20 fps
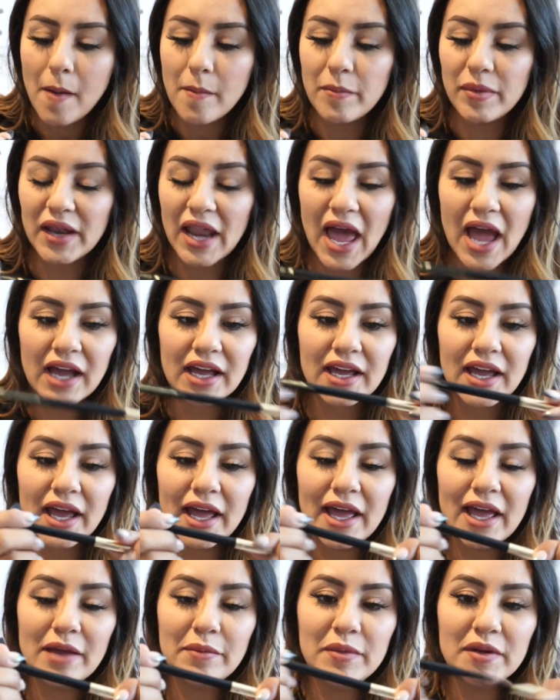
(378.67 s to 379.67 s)
Black
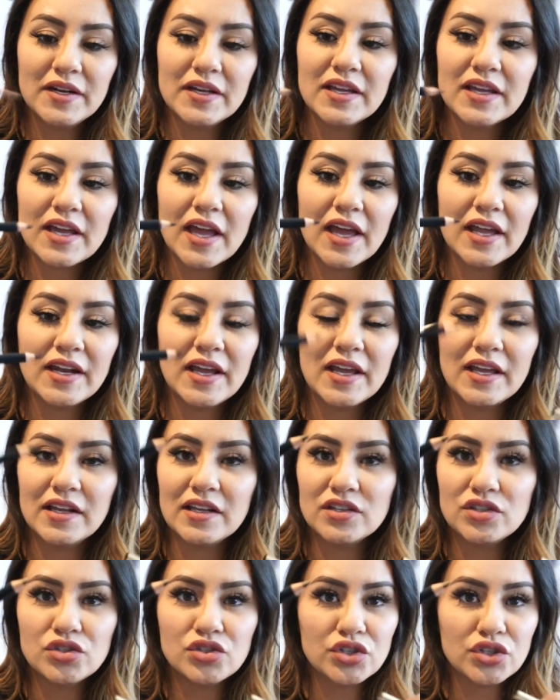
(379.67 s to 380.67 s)
Ebony, and it
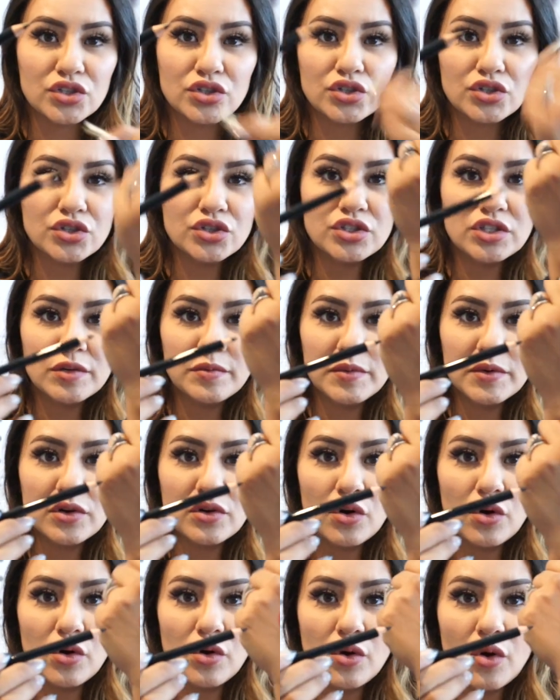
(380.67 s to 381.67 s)
is just your
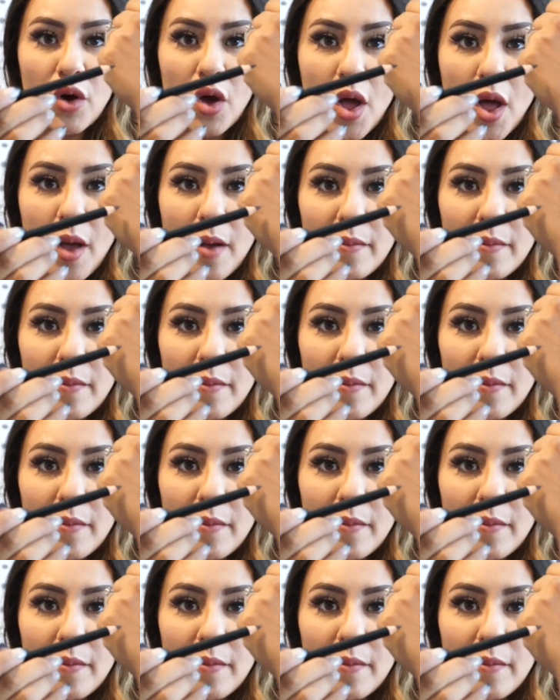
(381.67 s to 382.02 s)
typical